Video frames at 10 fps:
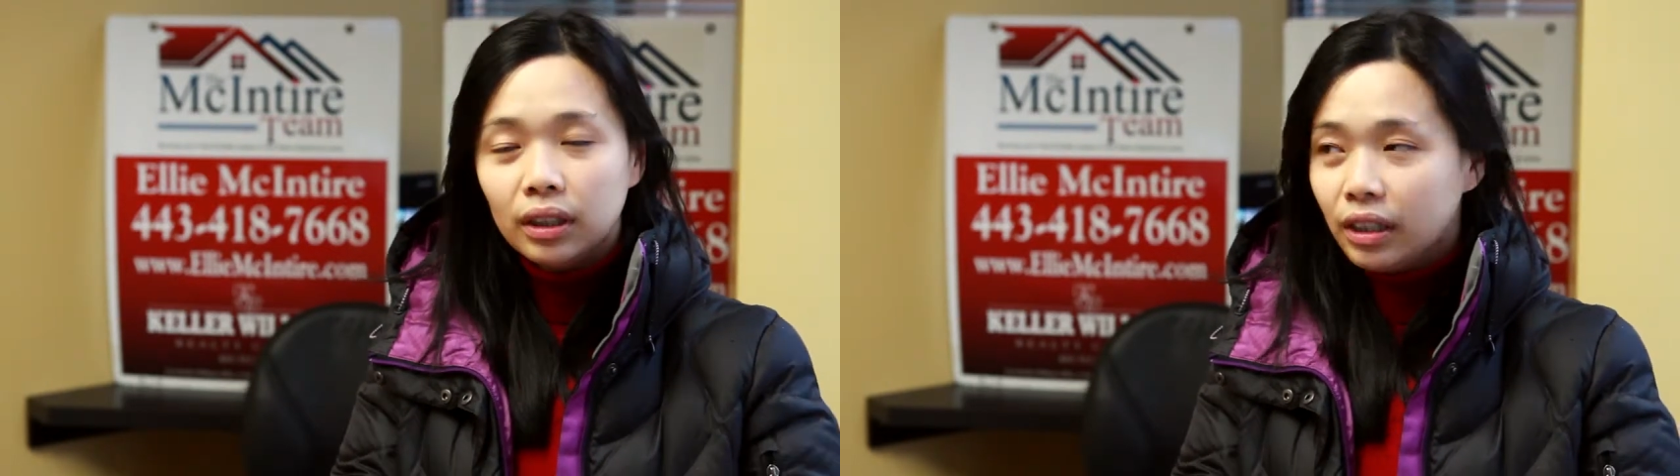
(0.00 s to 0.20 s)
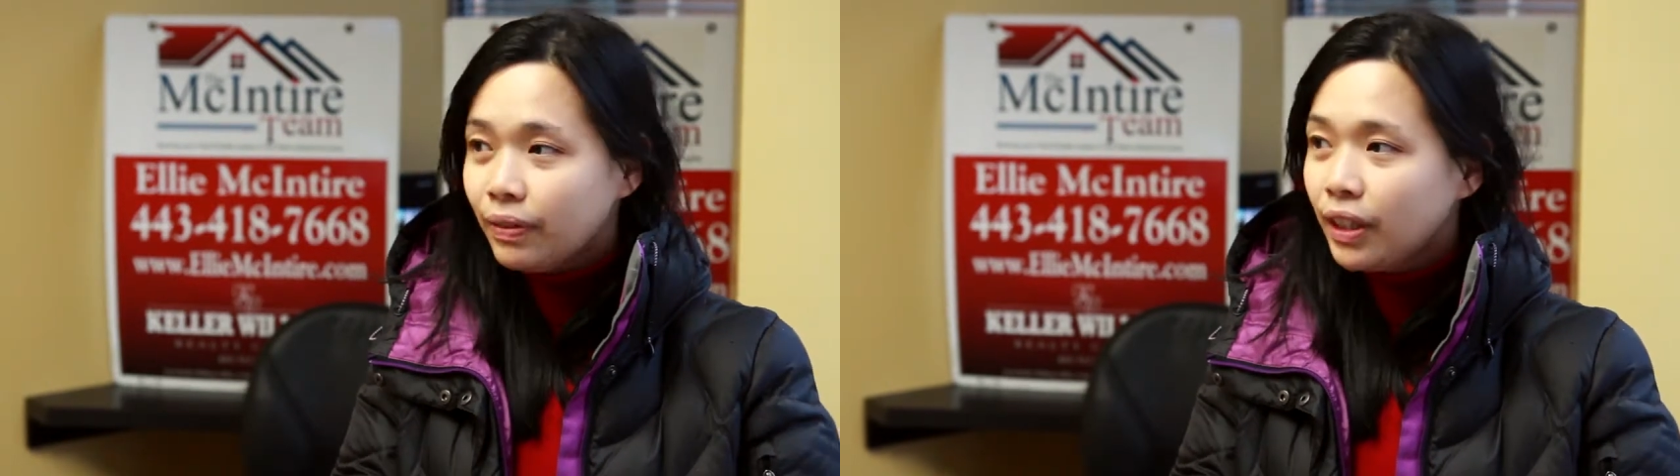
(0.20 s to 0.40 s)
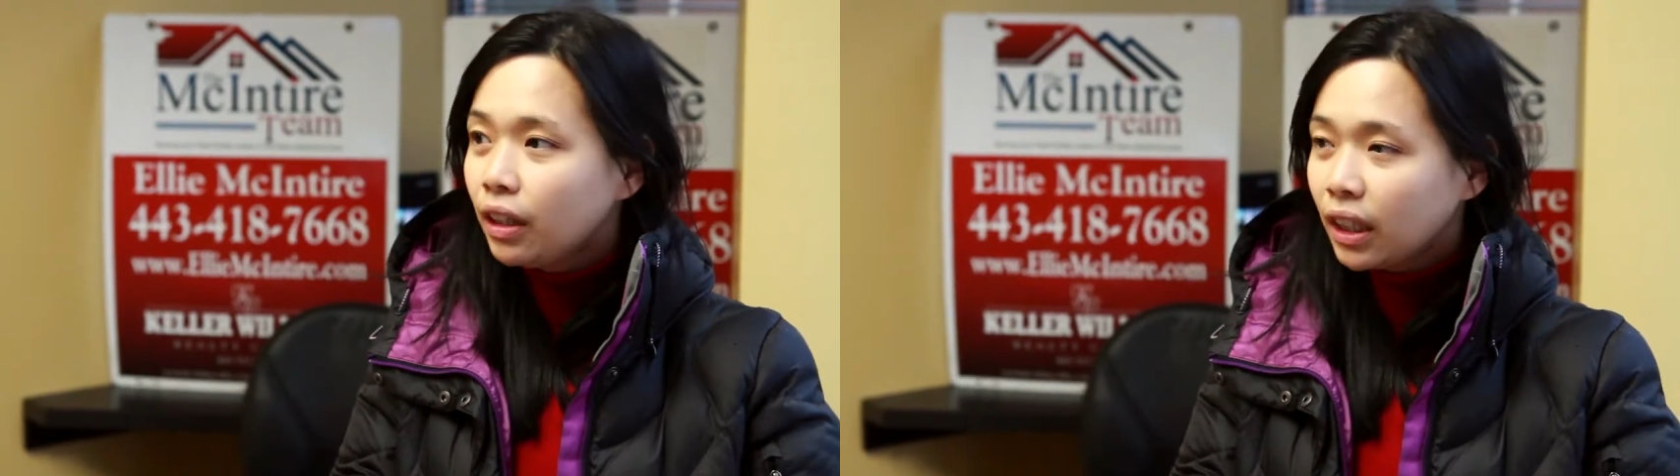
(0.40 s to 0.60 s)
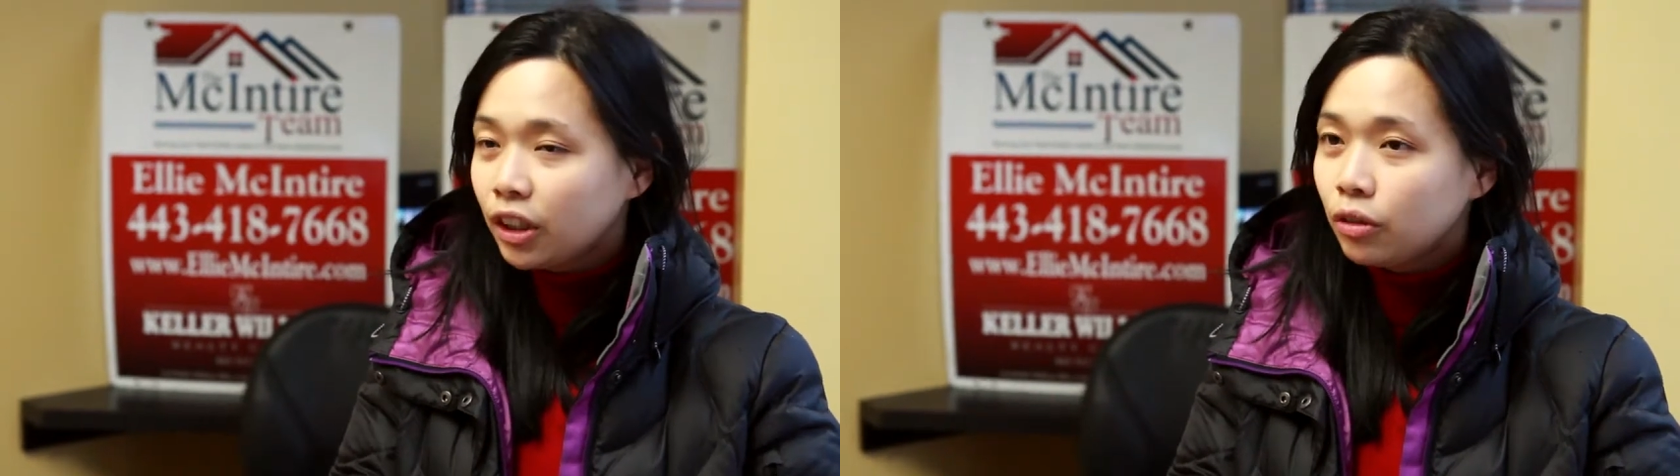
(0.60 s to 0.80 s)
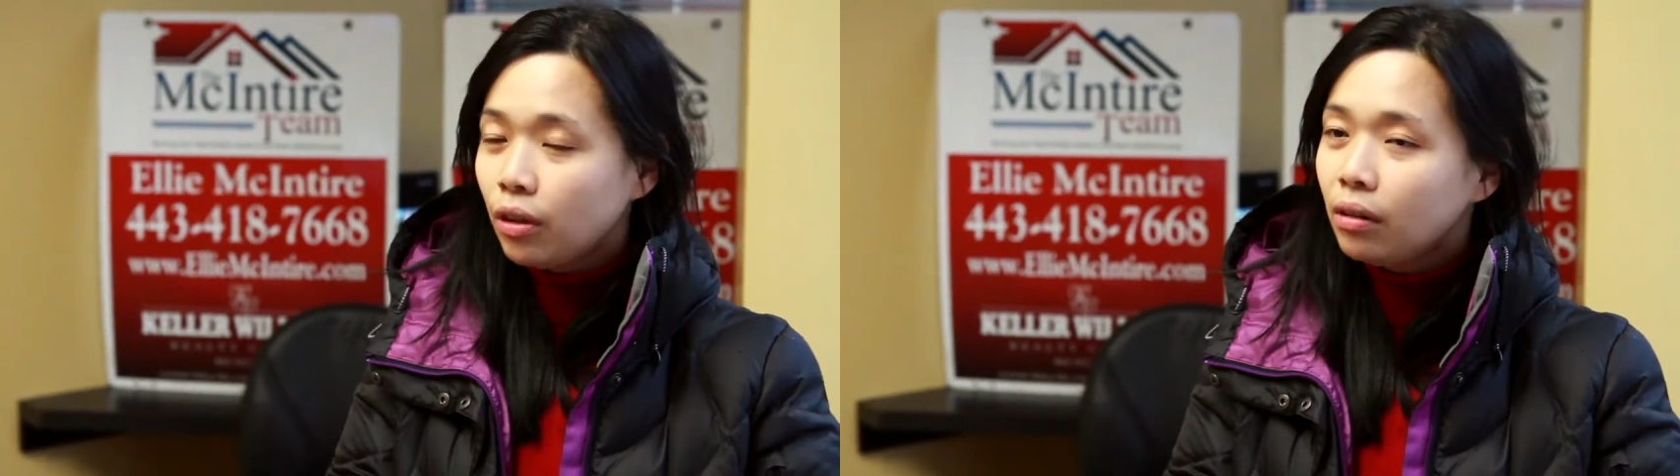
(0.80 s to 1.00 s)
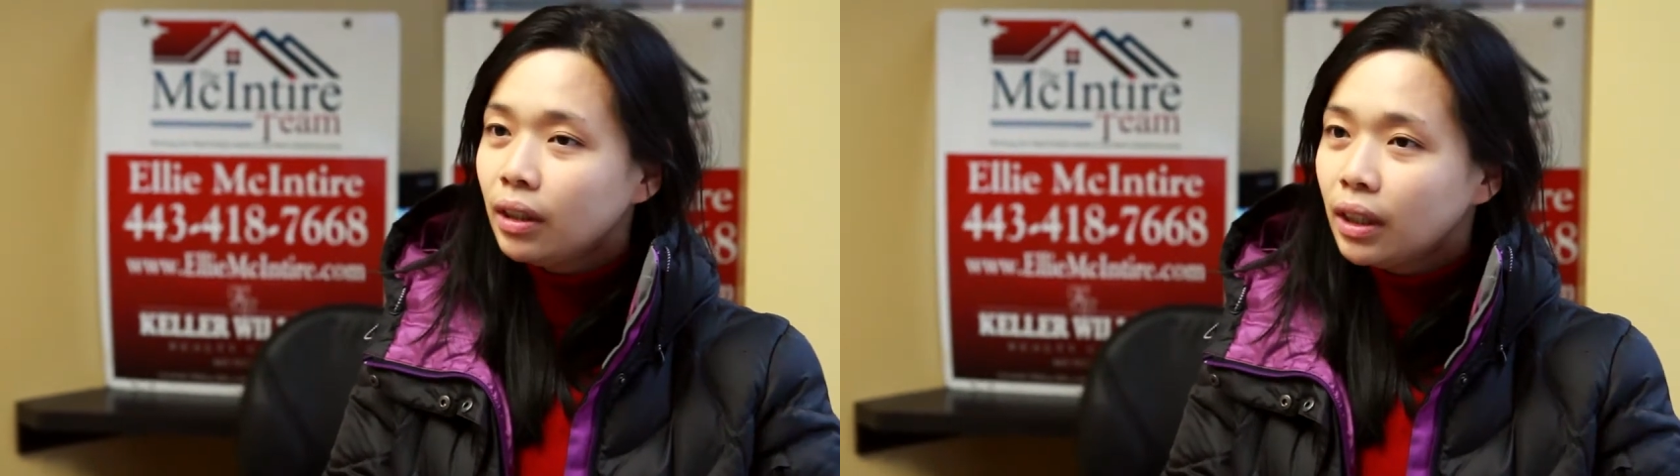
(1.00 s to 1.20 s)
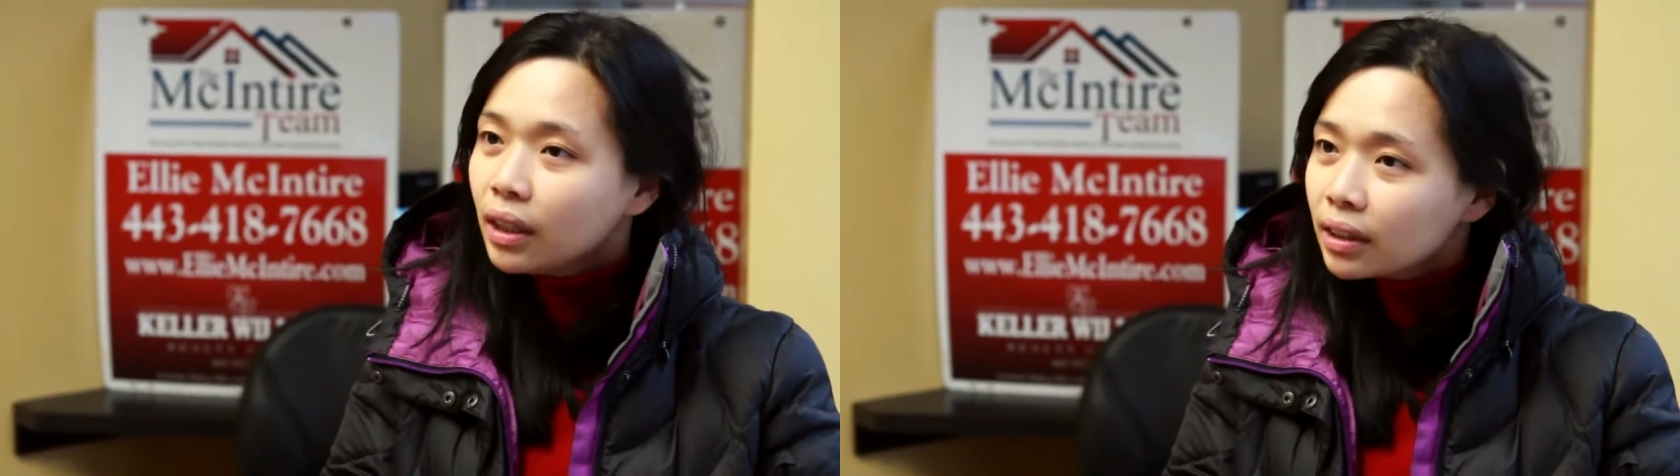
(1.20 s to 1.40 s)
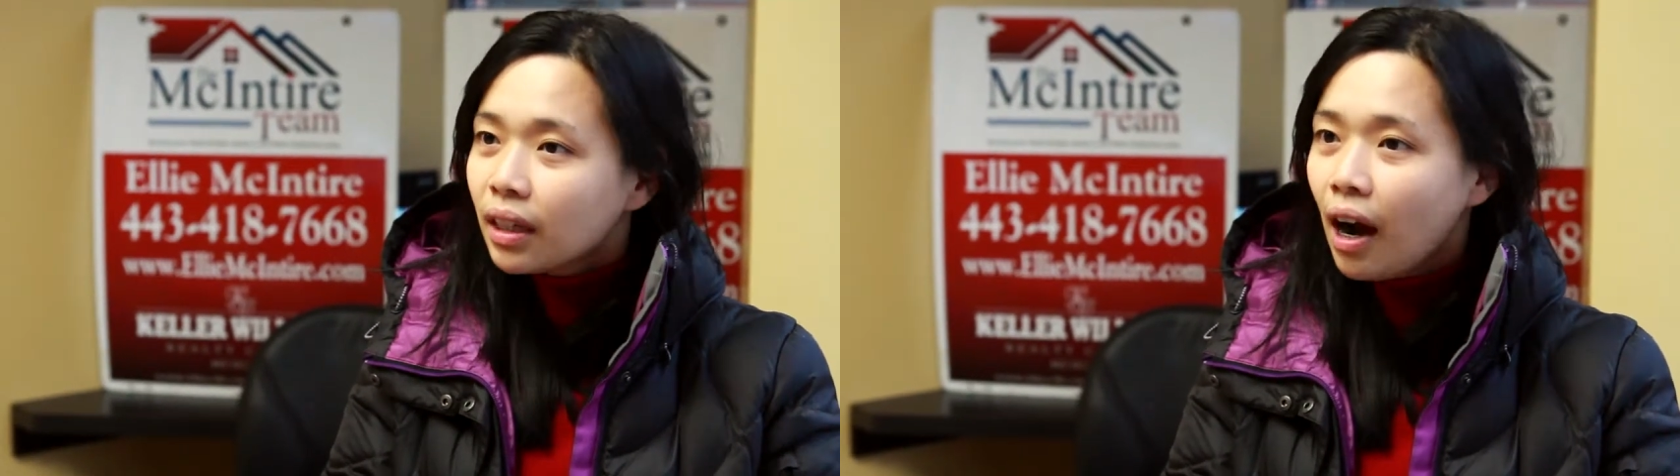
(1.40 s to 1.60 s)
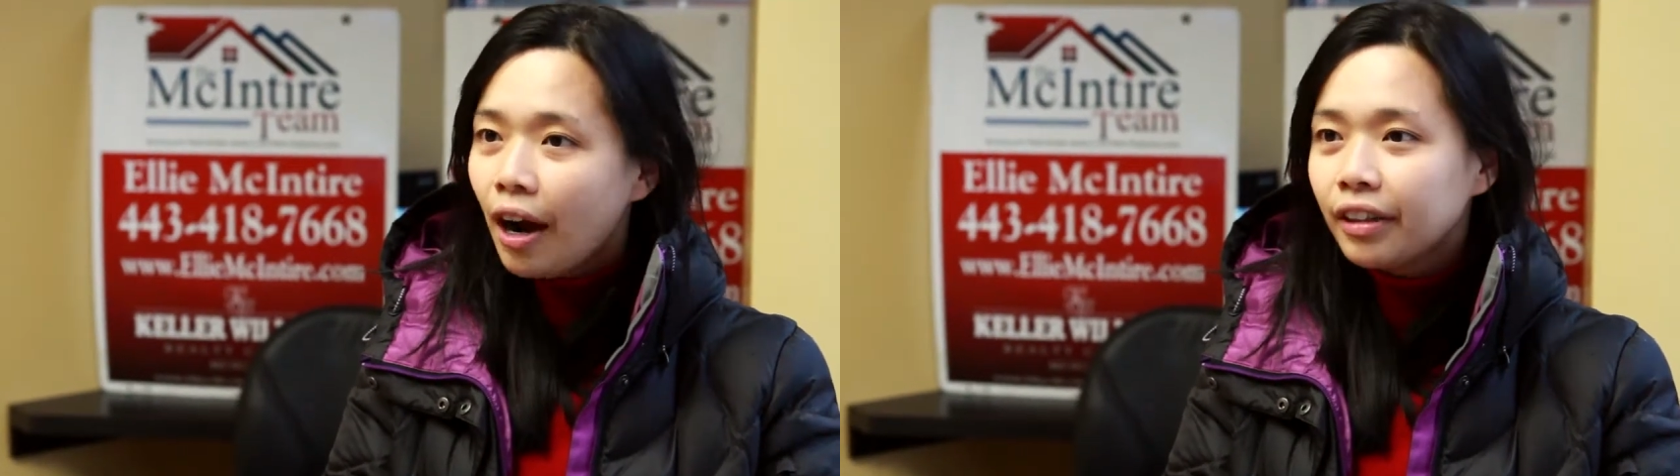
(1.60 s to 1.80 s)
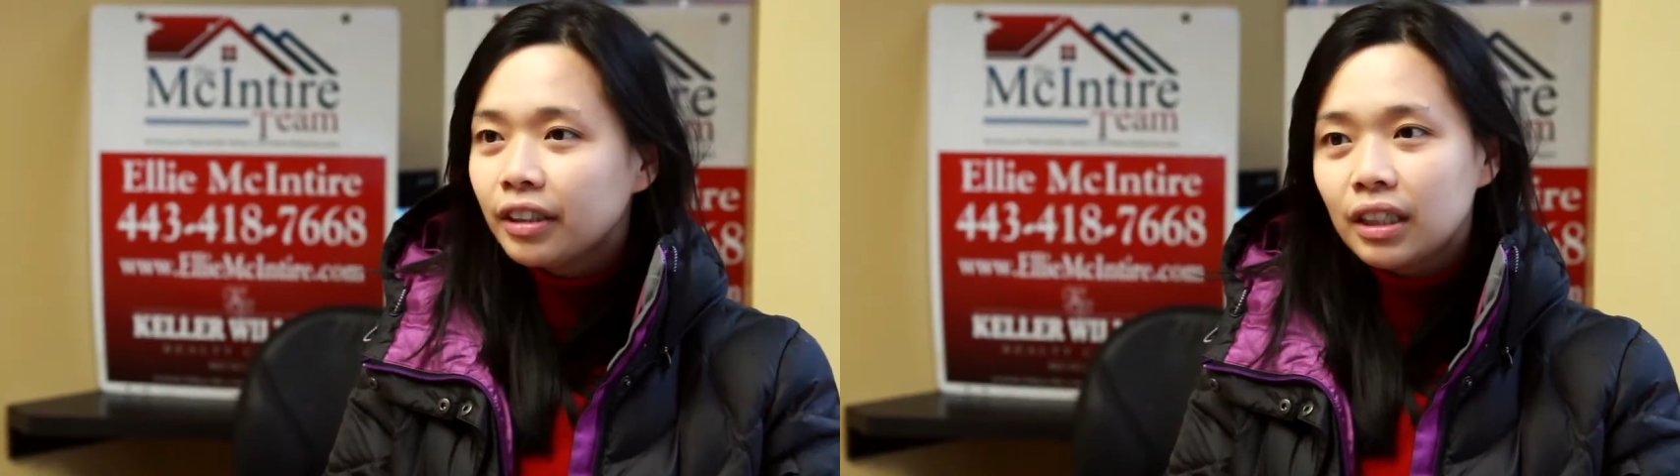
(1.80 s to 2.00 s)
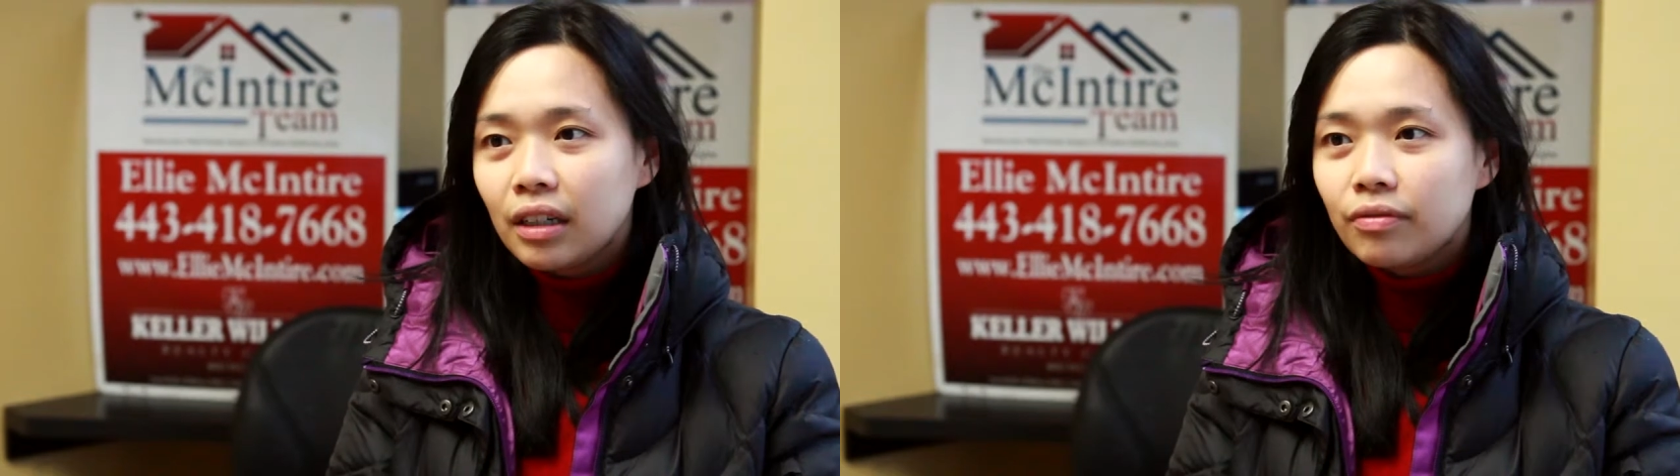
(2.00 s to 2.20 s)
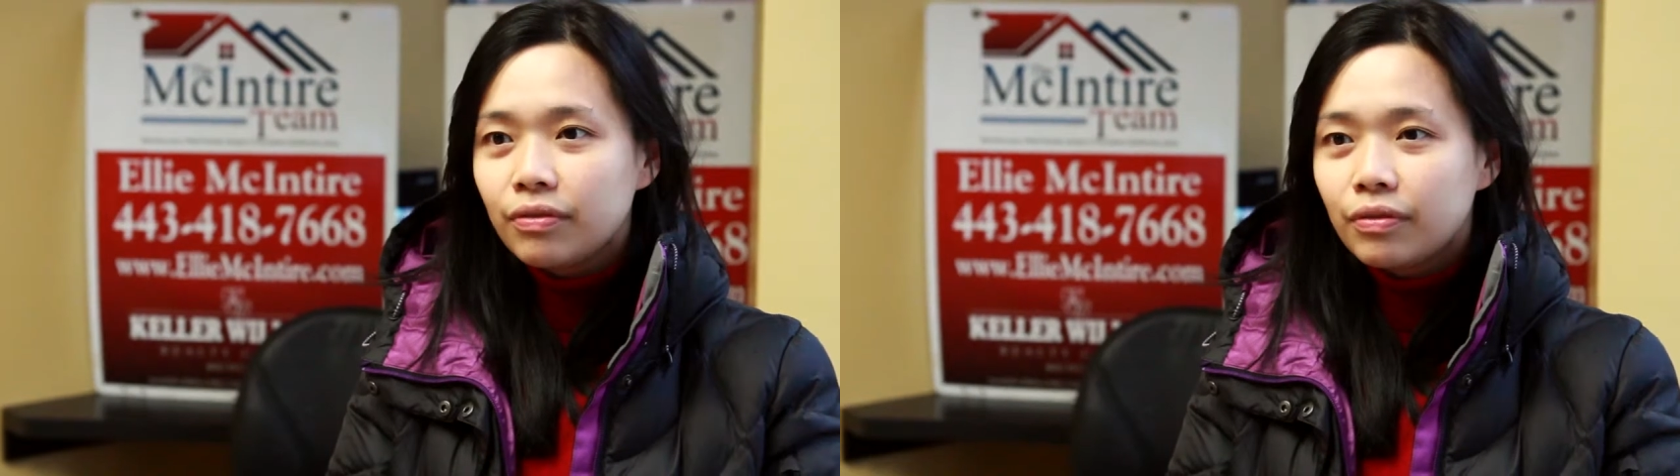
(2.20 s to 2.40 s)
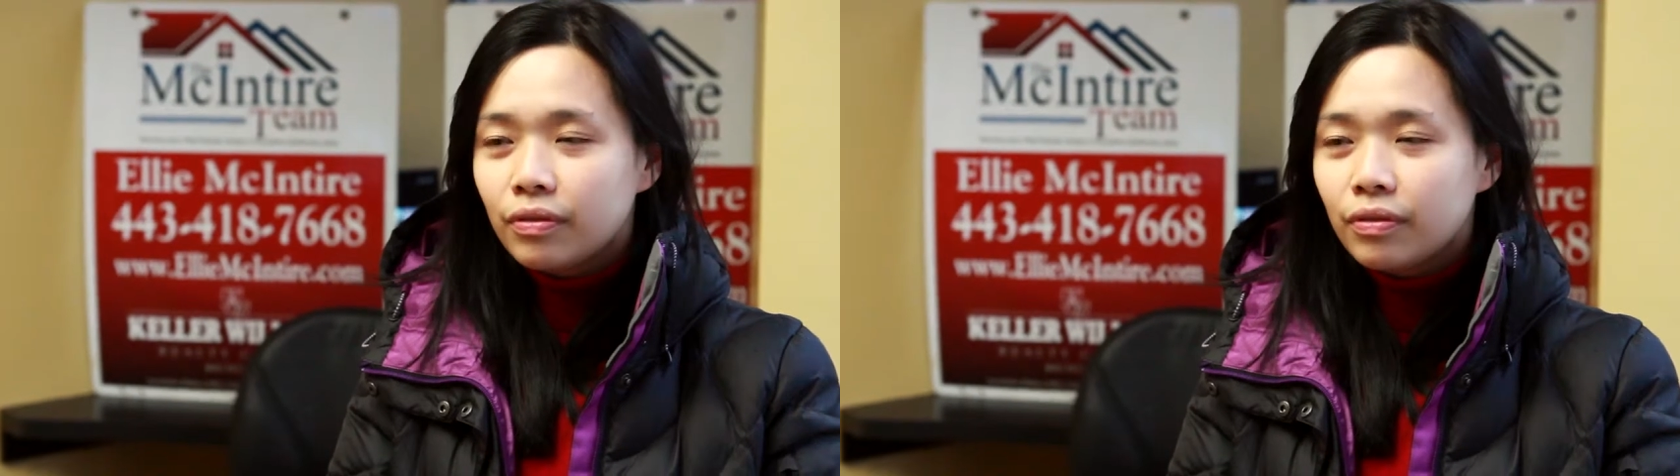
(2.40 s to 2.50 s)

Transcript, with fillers: even looking to some other thing